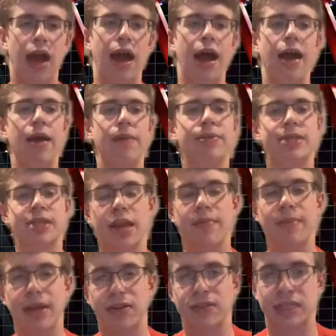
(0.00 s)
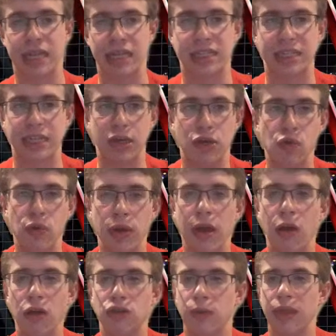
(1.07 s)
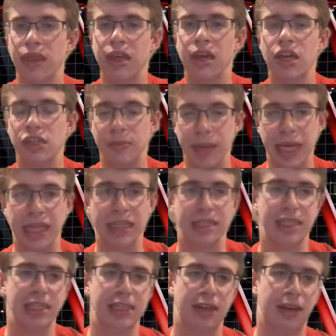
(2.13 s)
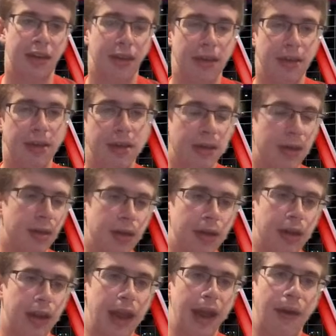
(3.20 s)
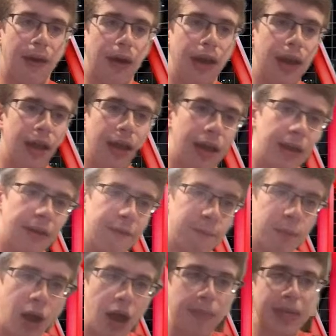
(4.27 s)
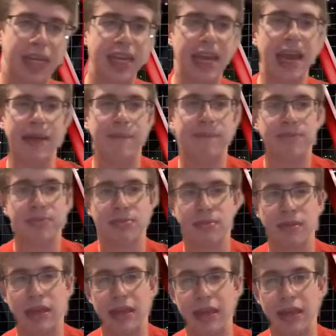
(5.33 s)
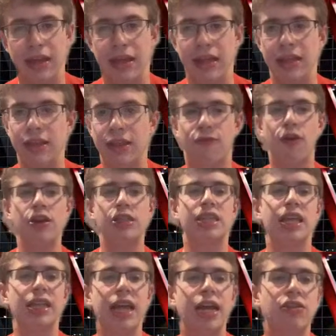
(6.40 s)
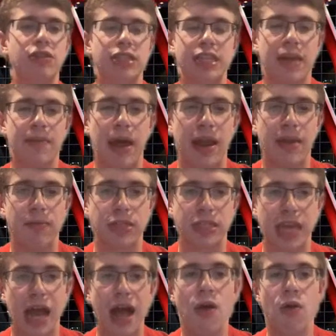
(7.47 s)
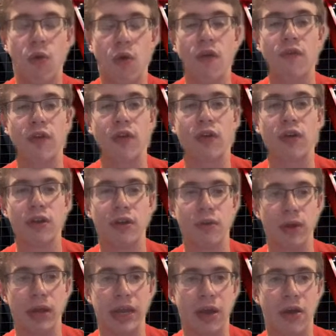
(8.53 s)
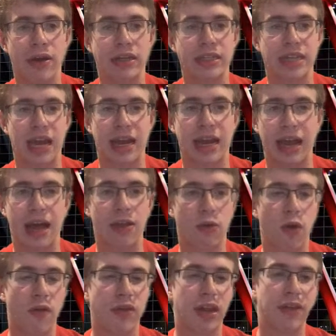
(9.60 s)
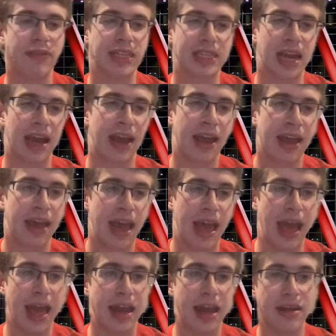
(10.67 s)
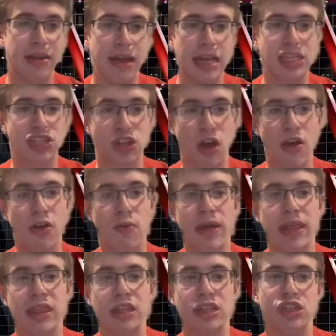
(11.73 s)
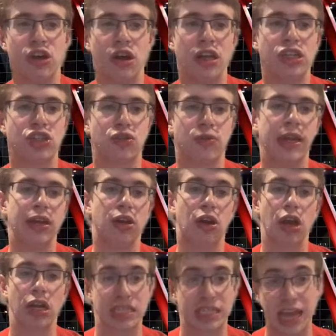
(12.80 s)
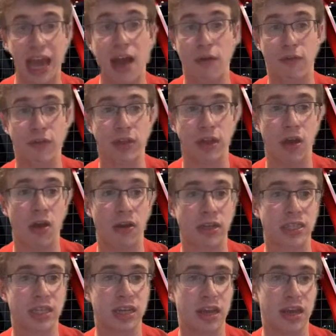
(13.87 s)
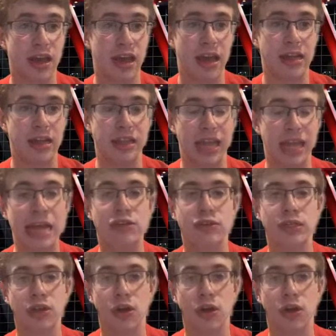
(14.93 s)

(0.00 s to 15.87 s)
it's going to be interesting to see who he goes with to begin the season. Now, Maggiet, the first thing Landry said about him was Kyle Korver really caught his eye. Kyle Korver loved this guy. And it started with John Schriedler, a scout for the Hawks. Landry